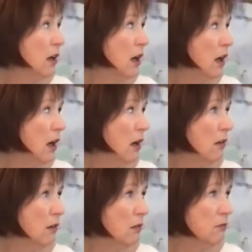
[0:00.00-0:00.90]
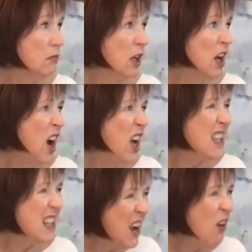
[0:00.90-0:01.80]

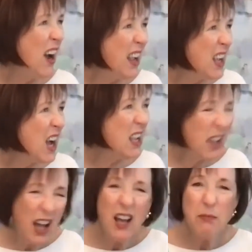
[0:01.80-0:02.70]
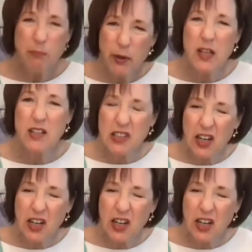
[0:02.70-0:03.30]
I'm pissed,